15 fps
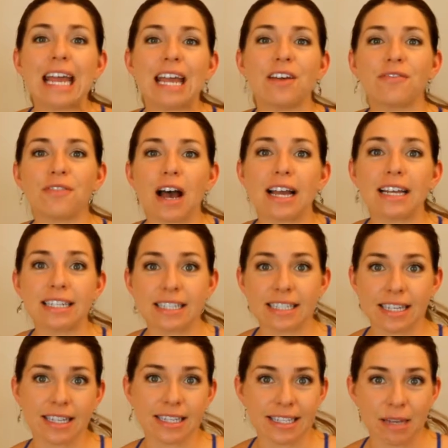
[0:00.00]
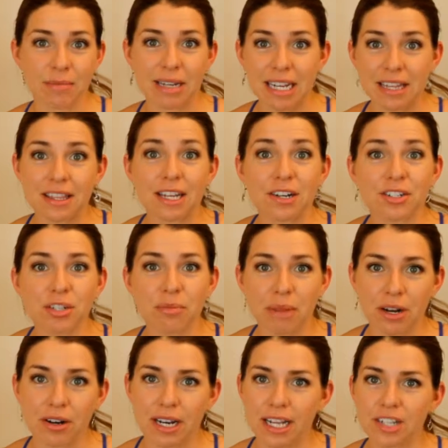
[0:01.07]
if I sit the salmon in there to
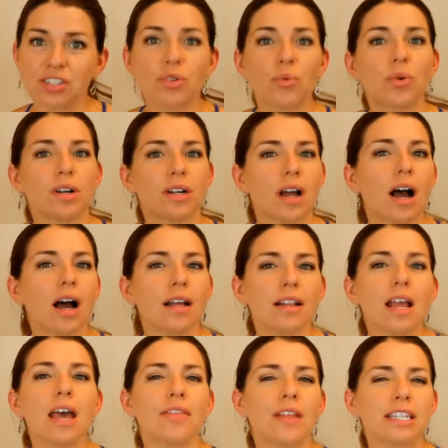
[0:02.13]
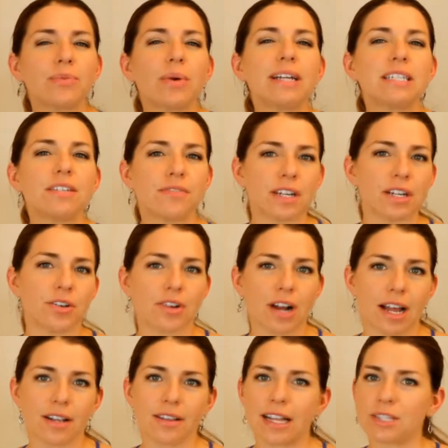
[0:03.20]
marinate. So we're not, that's why it's a
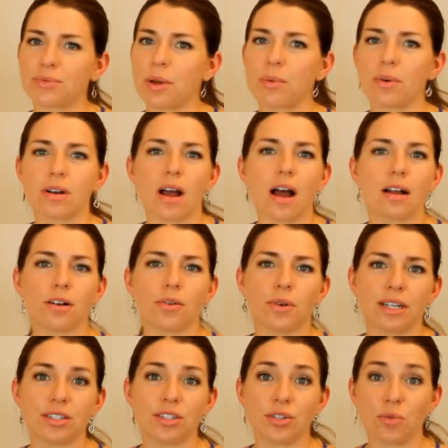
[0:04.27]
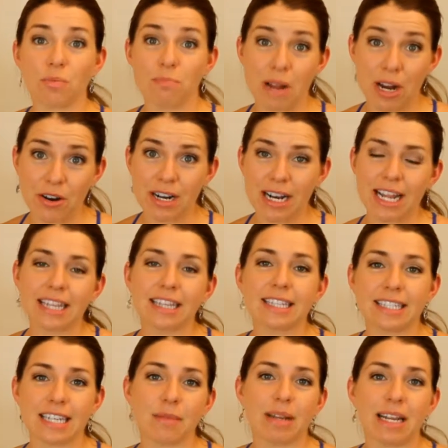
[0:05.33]
vinaigrette. That's why we're not going to marinate the
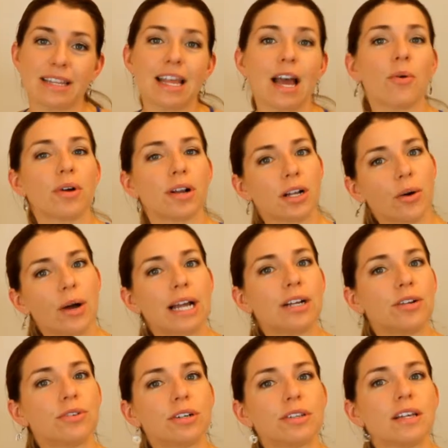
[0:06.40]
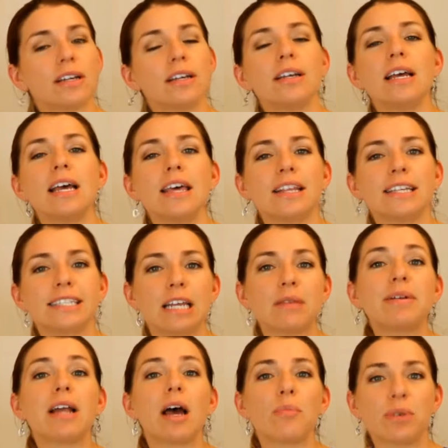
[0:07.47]
salmon in that. We're going to go ahead and grill the
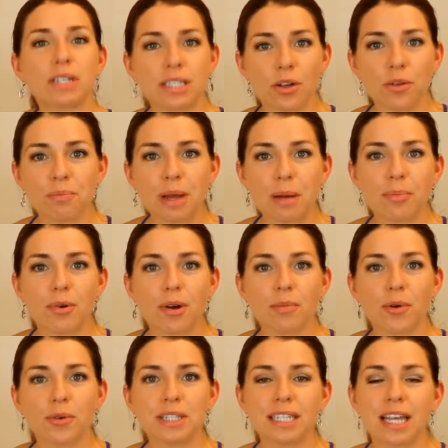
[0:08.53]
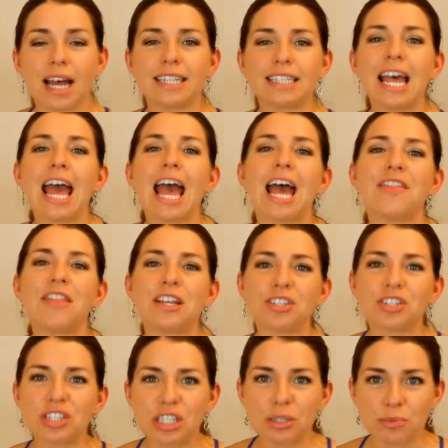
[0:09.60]
salmon up with salt and pepper on both sides and then
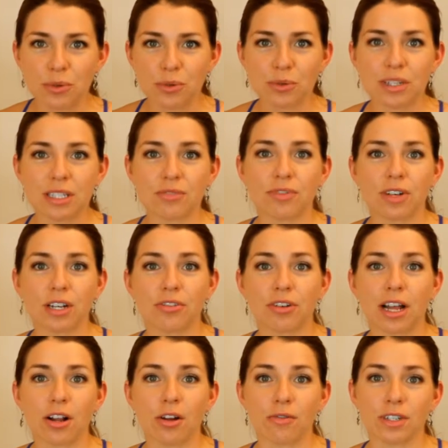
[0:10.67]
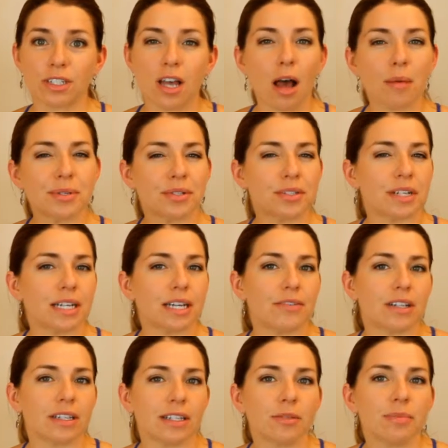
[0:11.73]
just spoon this vinaigrette over top. So it's going to give
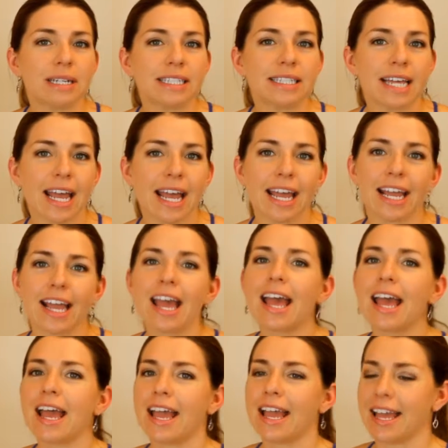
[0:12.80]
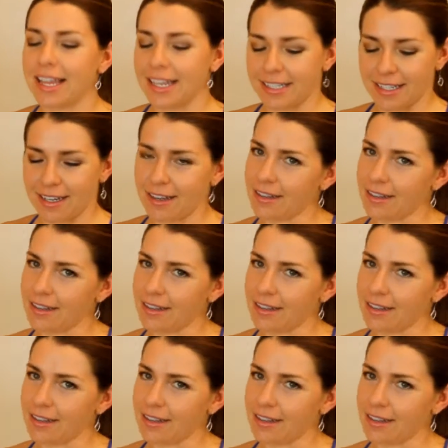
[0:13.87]
it a little bit of tang, and